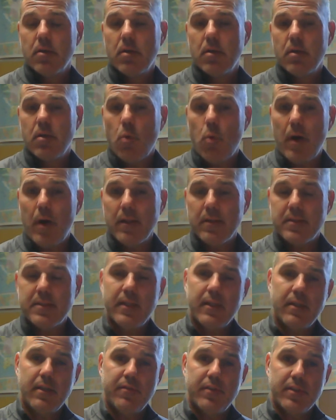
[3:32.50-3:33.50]

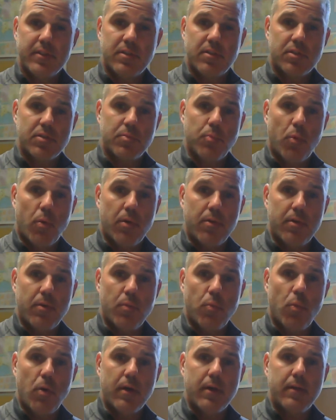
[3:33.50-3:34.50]
Qualitative is there's more
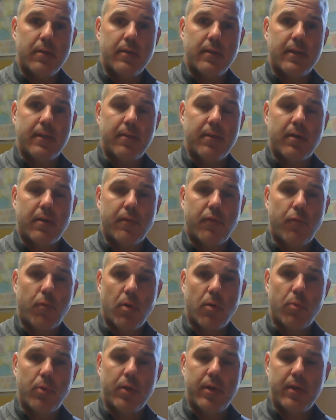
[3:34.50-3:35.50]
than one, and
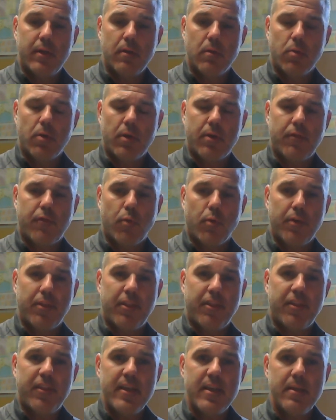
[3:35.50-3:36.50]
therefore we look for
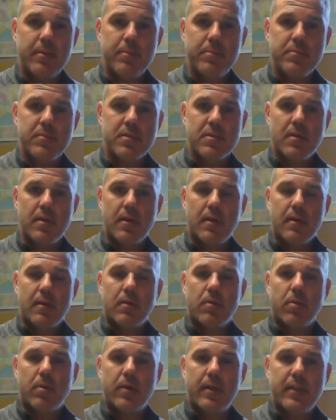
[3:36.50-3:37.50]
themes
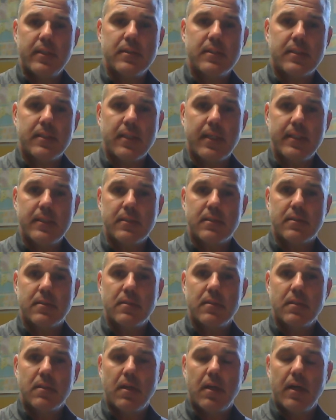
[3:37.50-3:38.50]
or insights
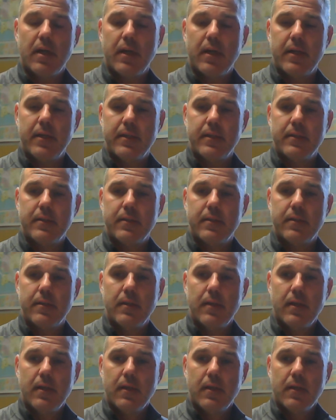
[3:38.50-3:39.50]

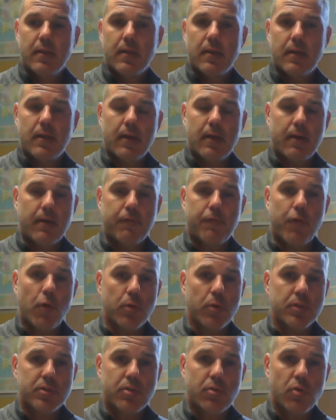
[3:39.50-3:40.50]
in
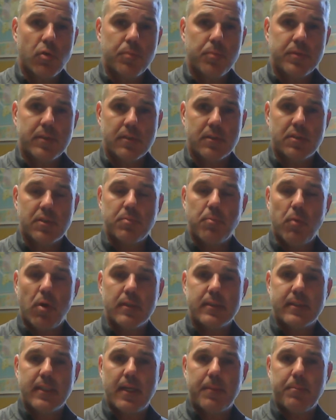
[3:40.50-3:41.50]
focus groups and
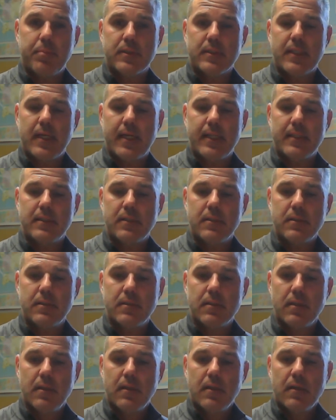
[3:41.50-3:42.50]
small sample
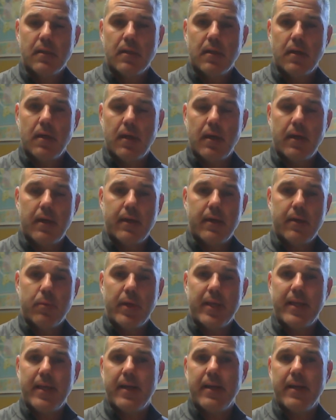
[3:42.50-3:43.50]
sizes, and
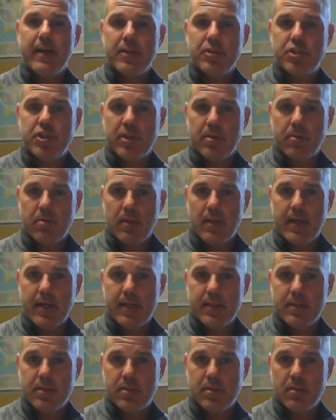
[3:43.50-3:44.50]
we cannot
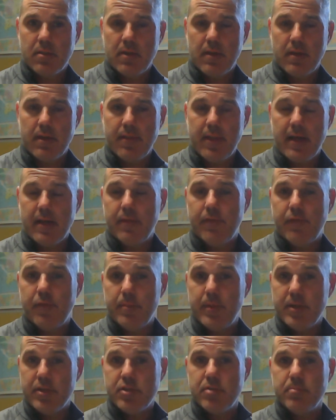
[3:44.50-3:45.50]
generalize that
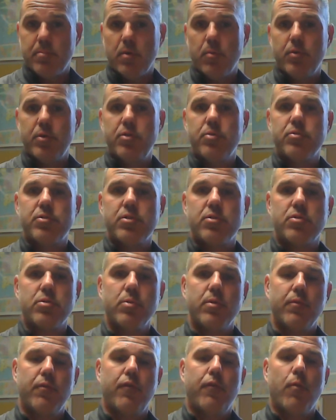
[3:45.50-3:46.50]
information, but we use it
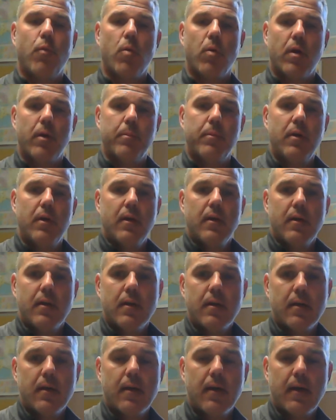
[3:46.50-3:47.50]
to inform,
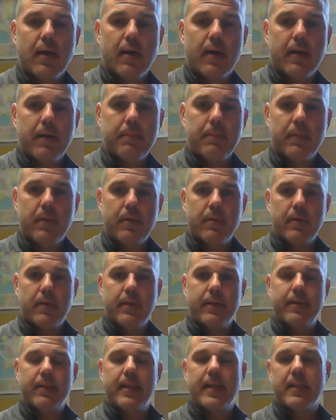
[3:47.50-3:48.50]

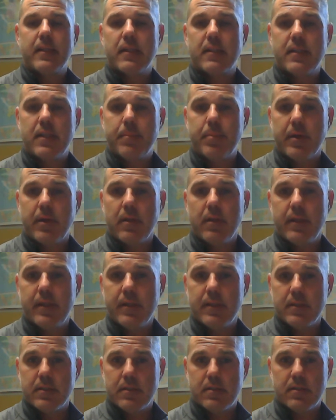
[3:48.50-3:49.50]
and that
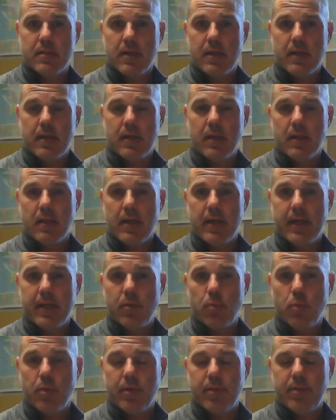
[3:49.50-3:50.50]
typically is
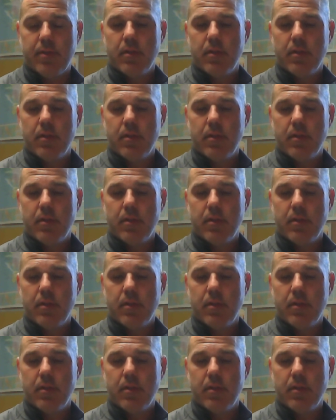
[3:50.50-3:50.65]
aligned with